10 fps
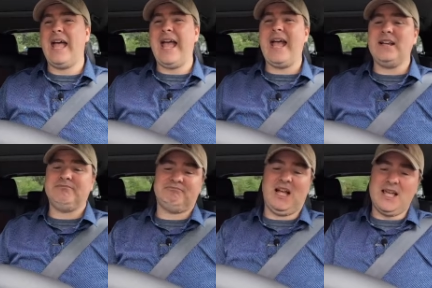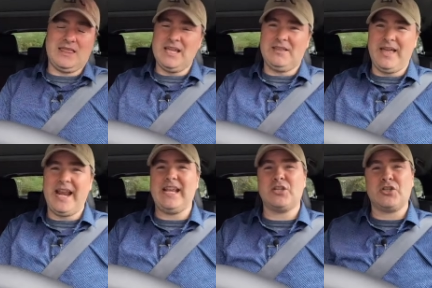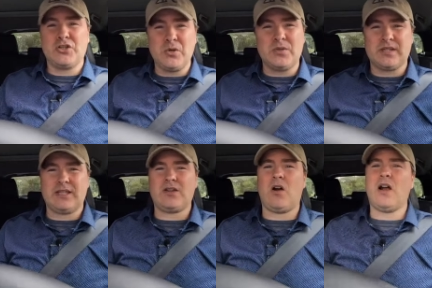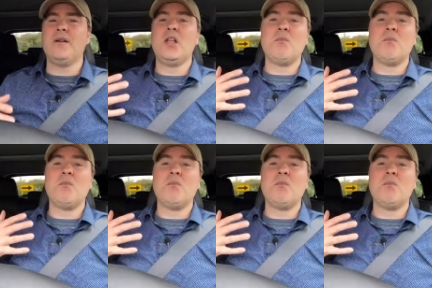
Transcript: and I think that it suits this car